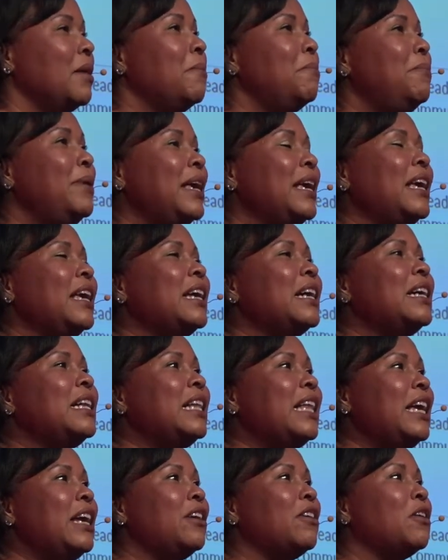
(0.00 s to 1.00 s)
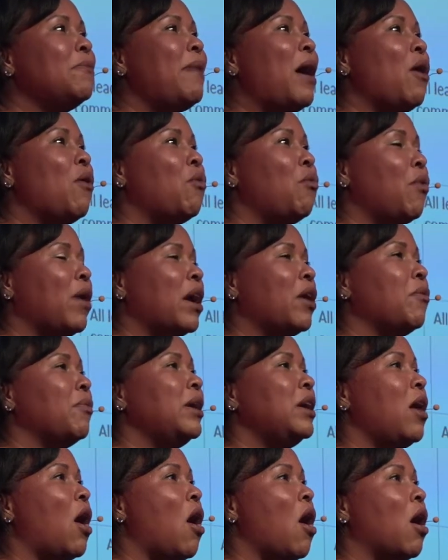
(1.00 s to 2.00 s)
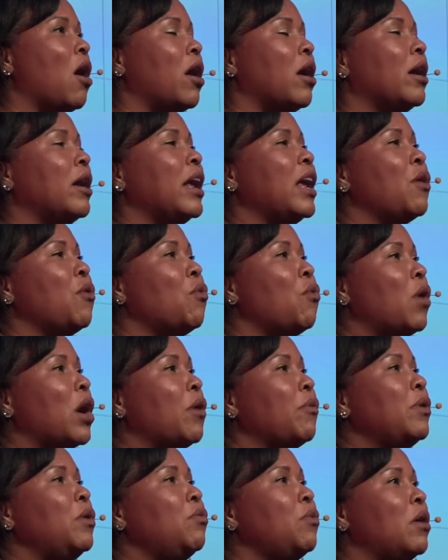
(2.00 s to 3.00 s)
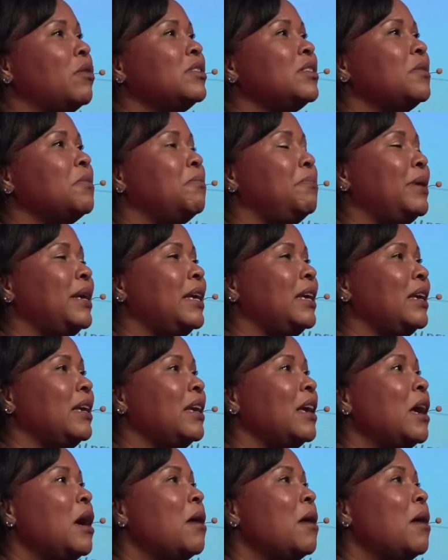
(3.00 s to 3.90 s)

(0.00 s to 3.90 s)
Being clear about where we are and where we want to be